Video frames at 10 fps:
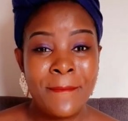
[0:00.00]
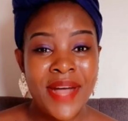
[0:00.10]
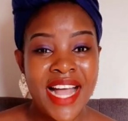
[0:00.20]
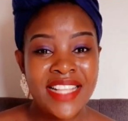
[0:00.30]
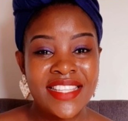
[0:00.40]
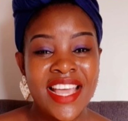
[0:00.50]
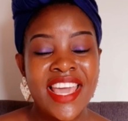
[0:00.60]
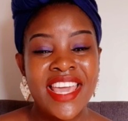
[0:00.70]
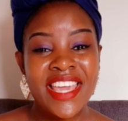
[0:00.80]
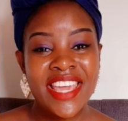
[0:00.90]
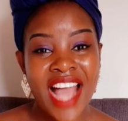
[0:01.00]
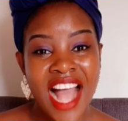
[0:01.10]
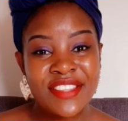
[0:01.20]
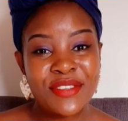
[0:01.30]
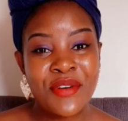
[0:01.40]
but he
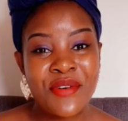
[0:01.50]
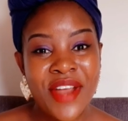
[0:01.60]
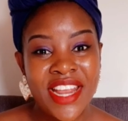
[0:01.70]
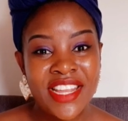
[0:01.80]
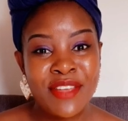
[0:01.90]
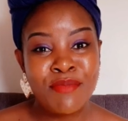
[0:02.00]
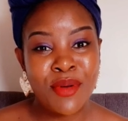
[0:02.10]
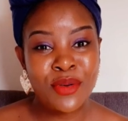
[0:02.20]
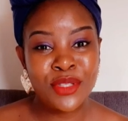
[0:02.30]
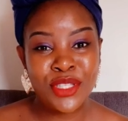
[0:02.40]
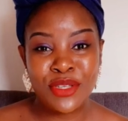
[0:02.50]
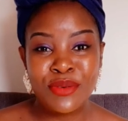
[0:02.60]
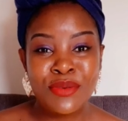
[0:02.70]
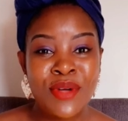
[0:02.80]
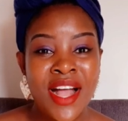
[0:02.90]
has already bought
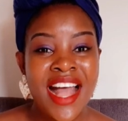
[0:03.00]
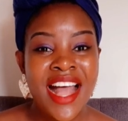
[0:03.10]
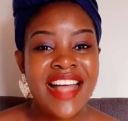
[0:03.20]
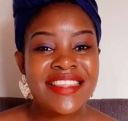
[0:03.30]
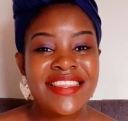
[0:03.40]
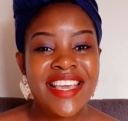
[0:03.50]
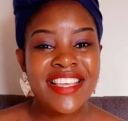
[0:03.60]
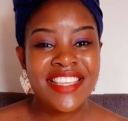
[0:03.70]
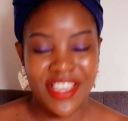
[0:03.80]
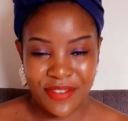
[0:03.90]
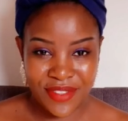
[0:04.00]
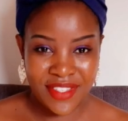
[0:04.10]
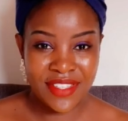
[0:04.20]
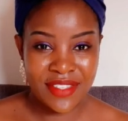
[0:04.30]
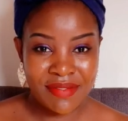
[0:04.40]
you the
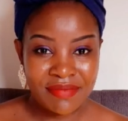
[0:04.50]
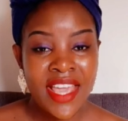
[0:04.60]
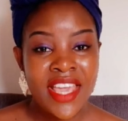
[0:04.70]
gifts.